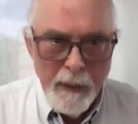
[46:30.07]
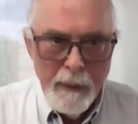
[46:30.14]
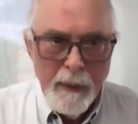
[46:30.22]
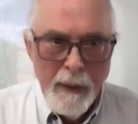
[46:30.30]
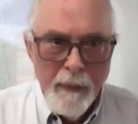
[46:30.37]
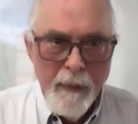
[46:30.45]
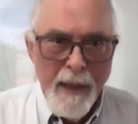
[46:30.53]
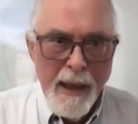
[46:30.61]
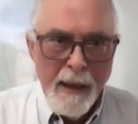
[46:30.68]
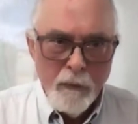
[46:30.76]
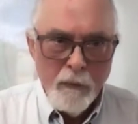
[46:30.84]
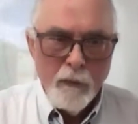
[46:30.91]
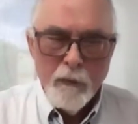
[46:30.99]
And
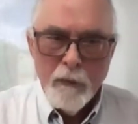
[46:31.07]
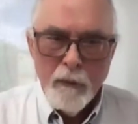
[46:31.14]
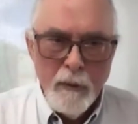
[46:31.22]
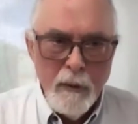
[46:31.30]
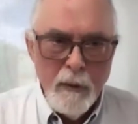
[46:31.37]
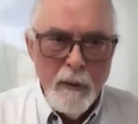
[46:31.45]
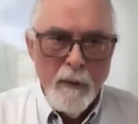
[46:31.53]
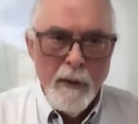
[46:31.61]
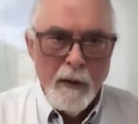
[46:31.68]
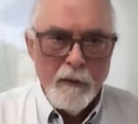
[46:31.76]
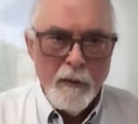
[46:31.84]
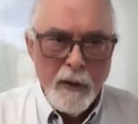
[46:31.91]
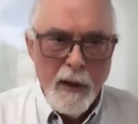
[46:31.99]
that's
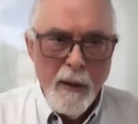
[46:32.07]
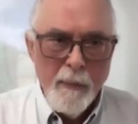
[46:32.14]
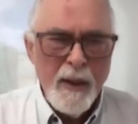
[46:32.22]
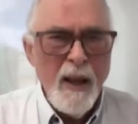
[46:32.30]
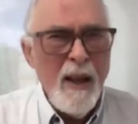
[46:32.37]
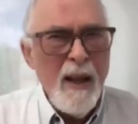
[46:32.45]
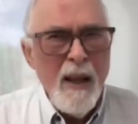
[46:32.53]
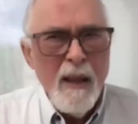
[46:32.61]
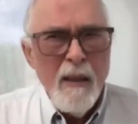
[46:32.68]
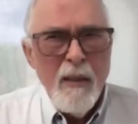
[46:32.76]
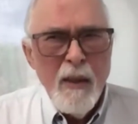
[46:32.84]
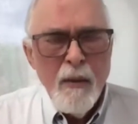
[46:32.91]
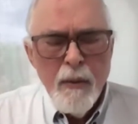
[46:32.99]
not going to happen.
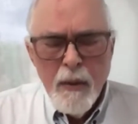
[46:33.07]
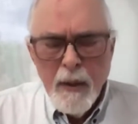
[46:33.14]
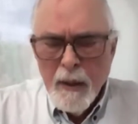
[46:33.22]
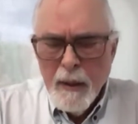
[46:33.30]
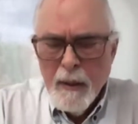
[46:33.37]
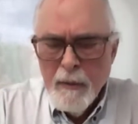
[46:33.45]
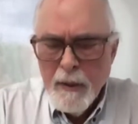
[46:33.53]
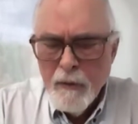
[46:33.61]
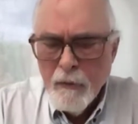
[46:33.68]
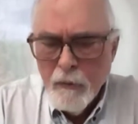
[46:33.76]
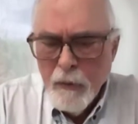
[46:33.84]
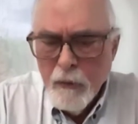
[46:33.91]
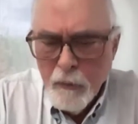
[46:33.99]
The other thing I think
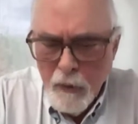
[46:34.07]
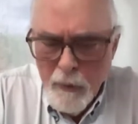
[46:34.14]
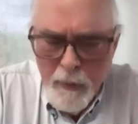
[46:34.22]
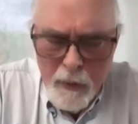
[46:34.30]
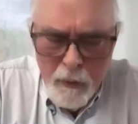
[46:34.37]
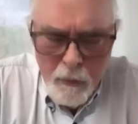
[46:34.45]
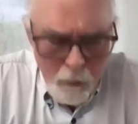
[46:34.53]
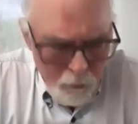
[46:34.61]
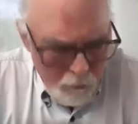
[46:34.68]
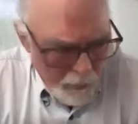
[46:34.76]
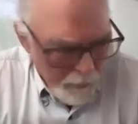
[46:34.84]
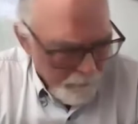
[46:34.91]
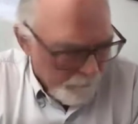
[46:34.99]
is going to be
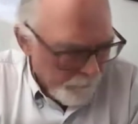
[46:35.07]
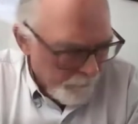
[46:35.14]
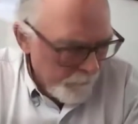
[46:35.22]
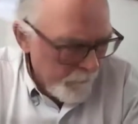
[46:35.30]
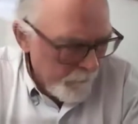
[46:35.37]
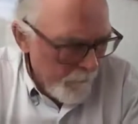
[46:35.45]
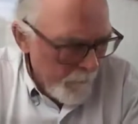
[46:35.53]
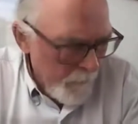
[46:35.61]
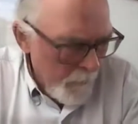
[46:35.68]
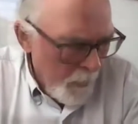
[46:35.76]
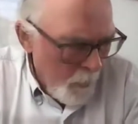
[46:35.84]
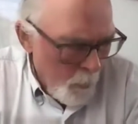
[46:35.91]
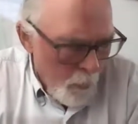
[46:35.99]
interesting
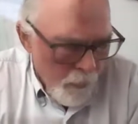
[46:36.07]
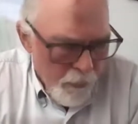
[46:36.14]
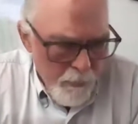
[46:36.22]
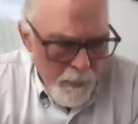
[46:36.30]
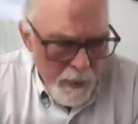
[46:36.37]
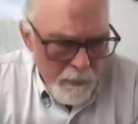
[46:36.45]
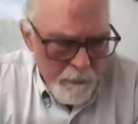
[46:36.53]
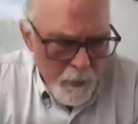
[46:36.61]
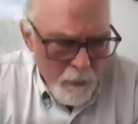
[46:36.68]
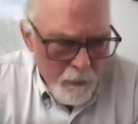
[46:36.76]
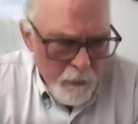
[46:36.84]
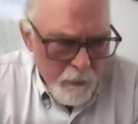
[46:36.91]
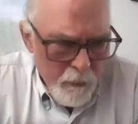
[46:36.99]
with the
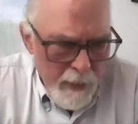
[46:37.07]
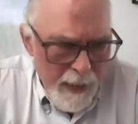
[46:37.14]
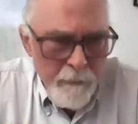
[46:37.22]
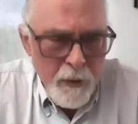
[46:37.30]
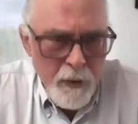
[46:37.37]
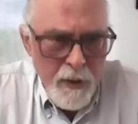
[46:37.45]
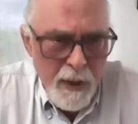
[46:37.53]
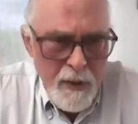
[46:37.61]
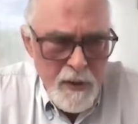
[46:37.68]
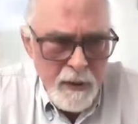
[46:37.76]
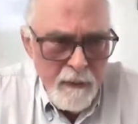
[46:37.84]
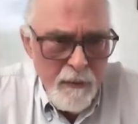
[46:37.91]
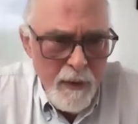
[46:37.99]
metaverse is
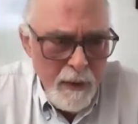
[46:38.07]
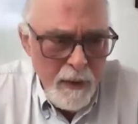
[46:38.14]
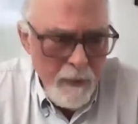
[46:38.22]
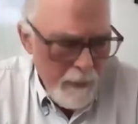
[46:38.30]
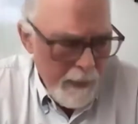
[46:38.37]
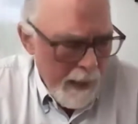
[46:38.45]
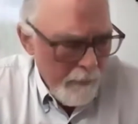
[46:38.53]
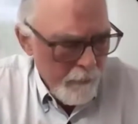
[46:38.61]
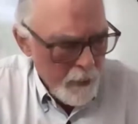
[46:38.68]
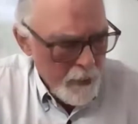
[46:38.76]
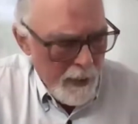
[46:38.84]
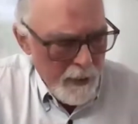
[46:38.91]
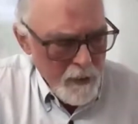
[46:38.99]
advertising. You think of the
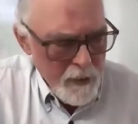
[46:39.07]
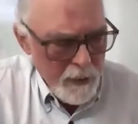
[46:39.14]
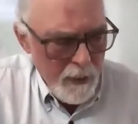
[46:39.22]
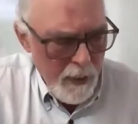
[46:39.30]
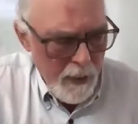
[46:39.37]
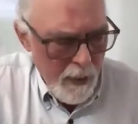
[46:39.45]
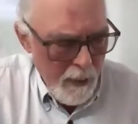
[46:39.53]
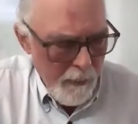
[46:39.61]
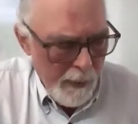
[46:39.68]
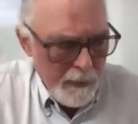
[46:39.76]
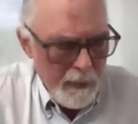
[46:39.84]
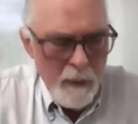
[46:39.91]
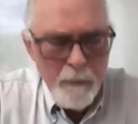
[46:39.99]
advertising
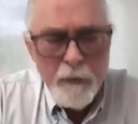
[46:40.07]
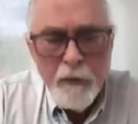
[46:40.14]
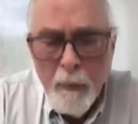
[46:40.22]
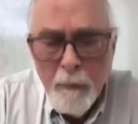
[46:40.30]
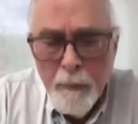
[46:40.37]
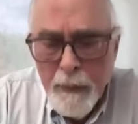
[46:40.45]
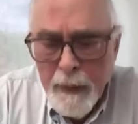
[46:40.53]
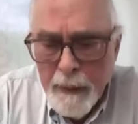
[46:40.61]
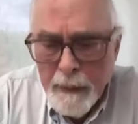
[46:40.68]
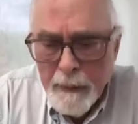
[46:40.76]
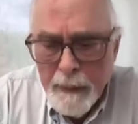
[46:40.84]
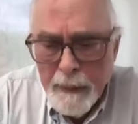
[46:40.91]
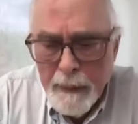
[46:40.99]
that comes up
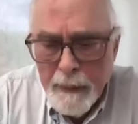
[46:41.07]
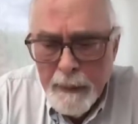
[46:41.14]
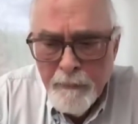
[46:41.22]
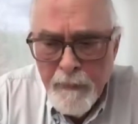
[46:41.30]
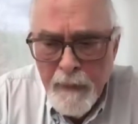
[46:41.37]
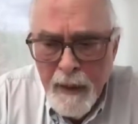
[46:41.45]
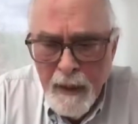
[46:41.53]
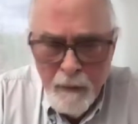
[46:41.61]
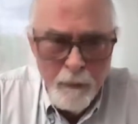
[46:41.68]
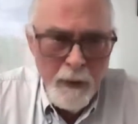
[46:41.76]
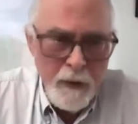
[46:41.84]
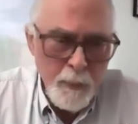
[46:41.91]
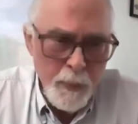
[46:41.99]
in
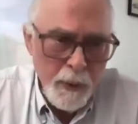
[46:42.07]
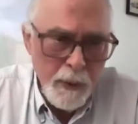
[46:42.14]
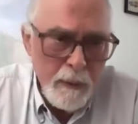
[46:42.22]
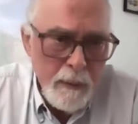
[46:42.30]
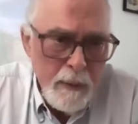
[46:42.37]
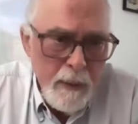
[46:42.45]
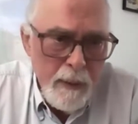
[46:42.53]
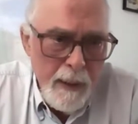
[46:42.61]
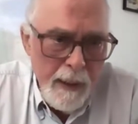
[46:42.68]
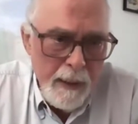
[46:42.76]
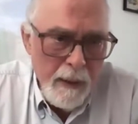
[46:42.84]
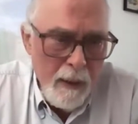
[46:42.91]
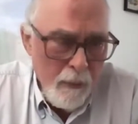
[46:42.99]
Facebook
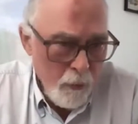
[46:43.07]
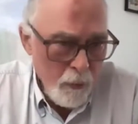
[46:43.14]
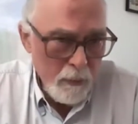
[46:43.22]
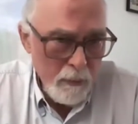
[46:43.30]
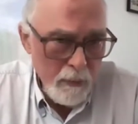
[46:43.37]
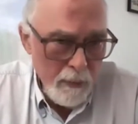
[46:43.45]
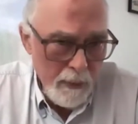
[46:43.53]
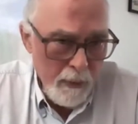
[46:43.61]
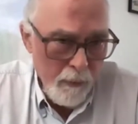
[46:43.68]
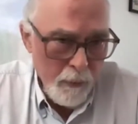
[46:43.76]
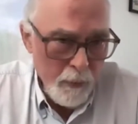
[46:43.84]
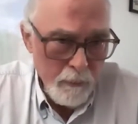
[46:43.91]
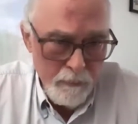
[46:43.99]
and
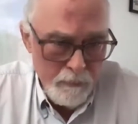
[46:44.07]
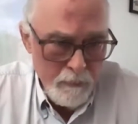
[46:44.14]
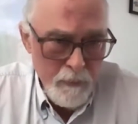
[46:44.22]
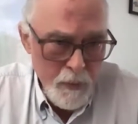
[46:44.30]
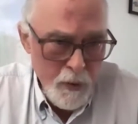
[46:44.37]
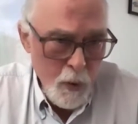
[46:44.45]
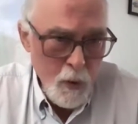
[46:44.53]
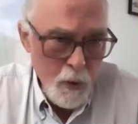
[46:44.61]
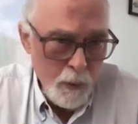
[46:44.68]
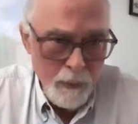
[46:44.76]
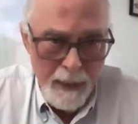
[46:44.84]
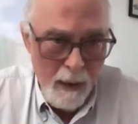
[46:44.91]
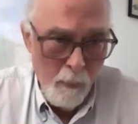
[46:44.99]
other
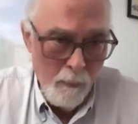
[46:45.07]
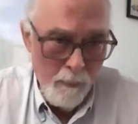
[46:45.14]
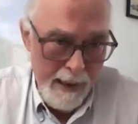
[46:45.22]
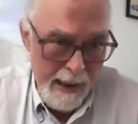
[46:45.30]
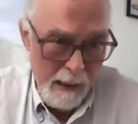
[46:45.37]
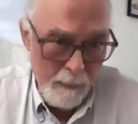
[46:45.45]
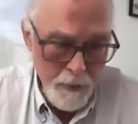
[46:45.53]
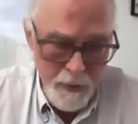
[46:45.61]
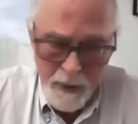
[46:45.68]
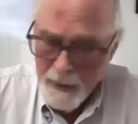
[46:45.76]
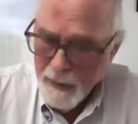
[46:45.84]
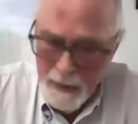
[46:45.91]
social apps.